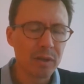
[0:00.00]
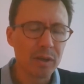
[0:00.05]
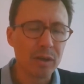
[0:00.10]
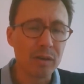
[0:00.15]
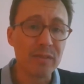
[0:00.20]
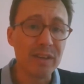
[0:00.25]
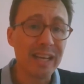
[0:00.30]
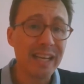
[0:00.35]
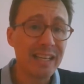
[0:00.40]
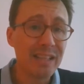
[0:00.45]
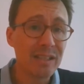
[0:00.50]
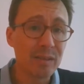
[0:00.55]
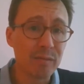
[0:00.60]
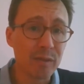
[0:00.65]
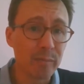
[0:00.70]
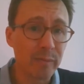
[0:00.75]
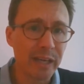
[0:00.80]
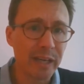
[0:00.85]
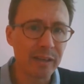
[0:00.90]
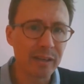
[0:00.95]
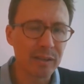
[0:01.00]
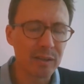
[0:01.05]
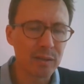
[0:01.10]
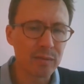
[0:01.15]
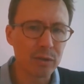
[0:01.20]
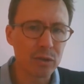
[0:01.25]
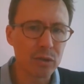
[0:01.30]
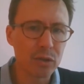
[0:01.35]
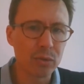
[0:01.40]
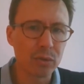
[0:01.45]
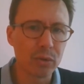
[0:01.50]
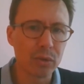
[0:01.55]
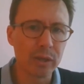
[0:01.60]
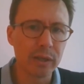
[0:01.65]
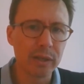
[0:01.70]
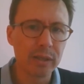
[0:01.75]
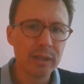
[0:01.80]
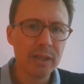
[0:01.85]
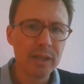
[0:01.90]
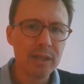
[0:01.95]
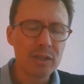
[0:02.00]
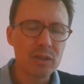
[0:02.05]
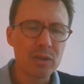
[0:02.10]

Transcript: of Native Americans for sure.